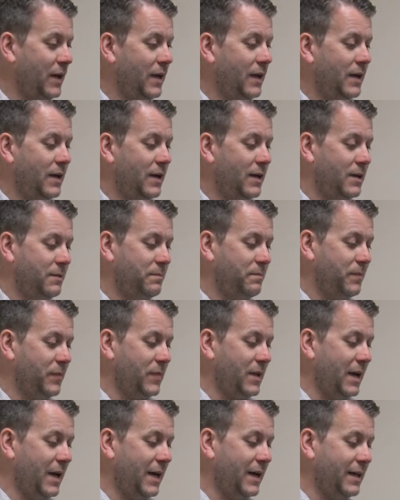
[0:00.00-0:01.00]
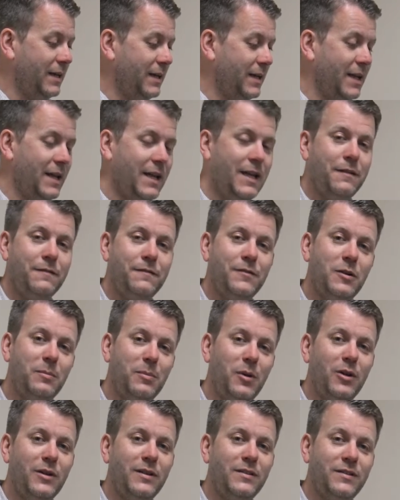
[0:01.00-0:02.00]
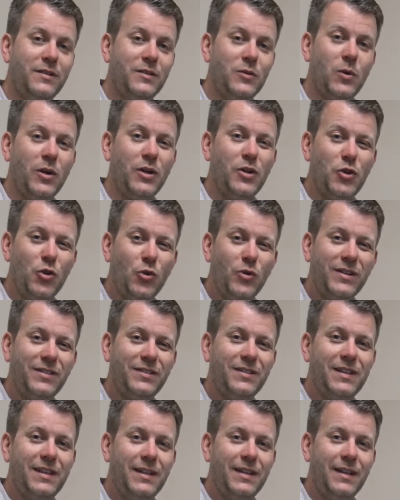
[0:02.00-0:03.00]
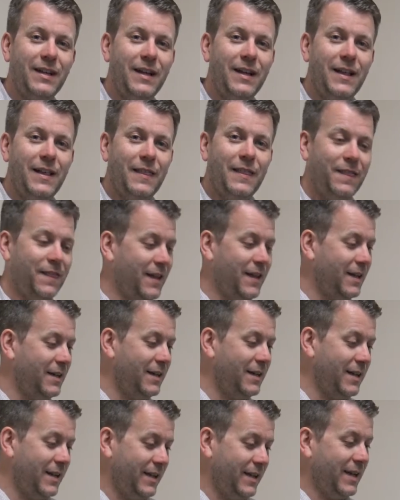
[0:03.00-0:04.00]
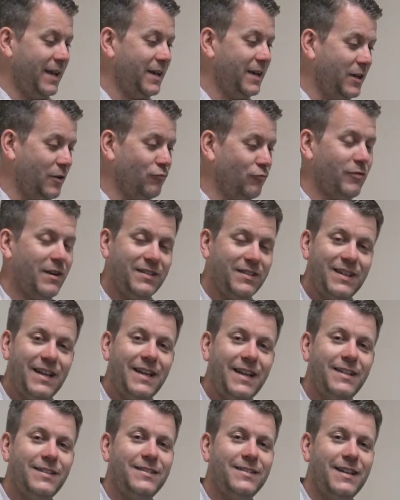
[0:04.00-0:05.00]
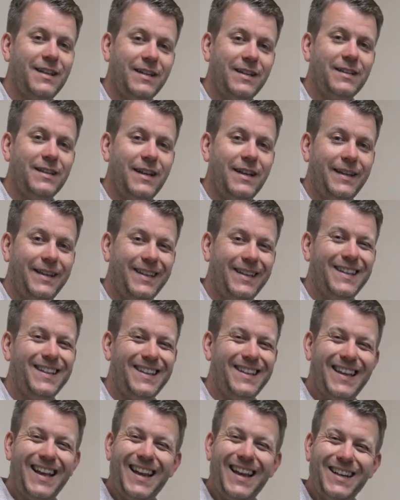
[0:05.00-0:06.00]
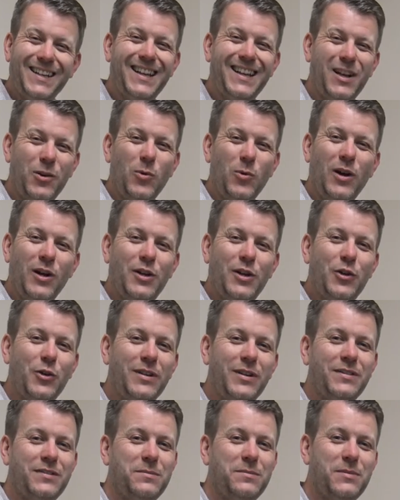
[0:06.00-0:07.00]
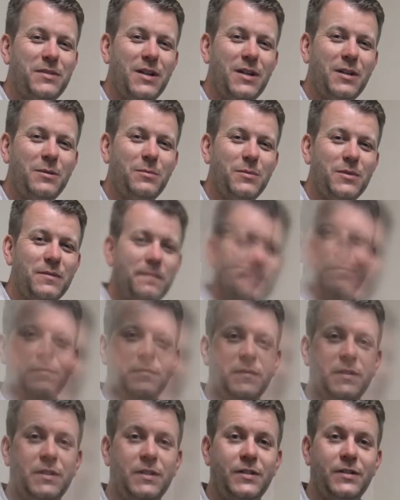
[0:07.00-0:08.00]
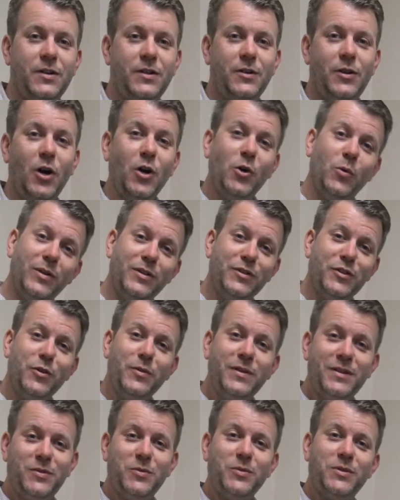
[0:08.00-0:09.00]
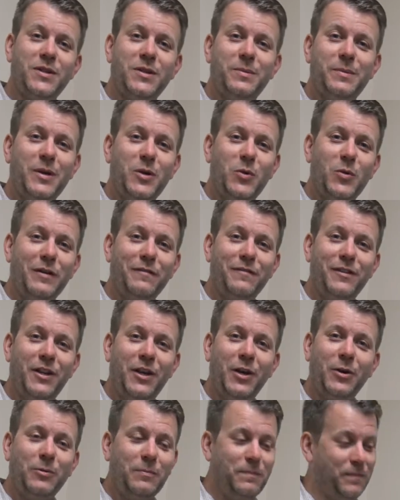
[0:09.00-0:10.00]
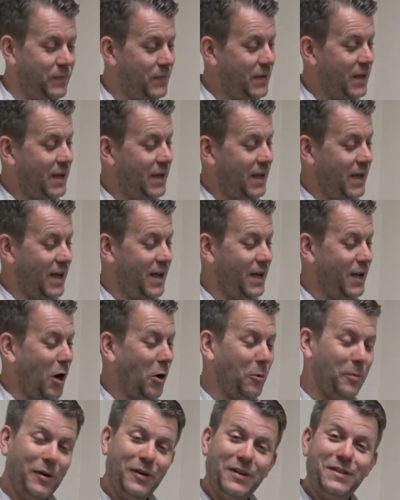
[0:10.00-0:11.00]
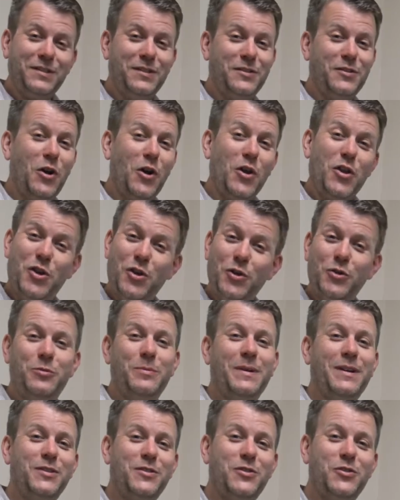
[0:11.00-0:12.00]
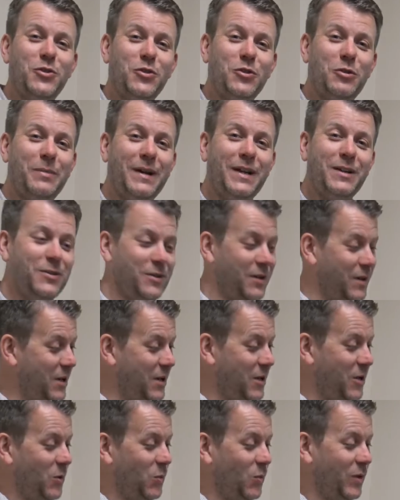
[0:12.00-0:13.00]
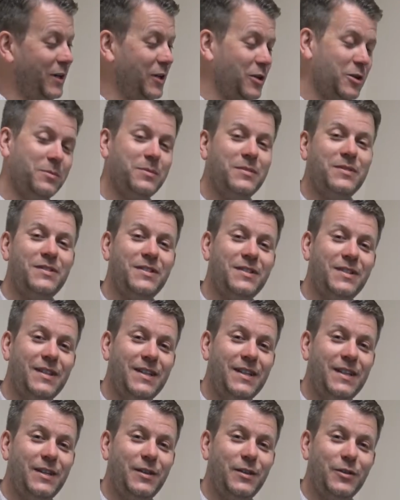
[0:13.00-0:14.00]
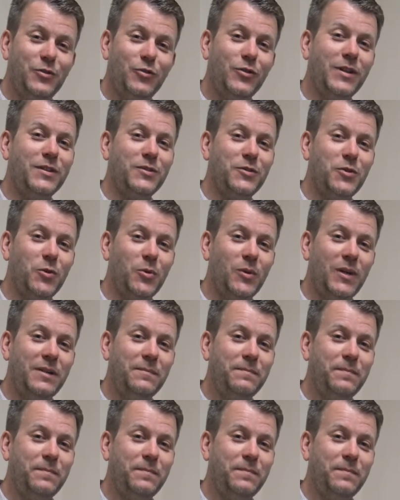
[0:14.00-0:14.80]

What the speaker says: and if an appliance is quite noisy, then it can resonate and it can get quite annoying sometimes. So I always knew this was going to be a quick video. I'll be honest, there's not a huge amount to talk about when it comes to the drinks cooler,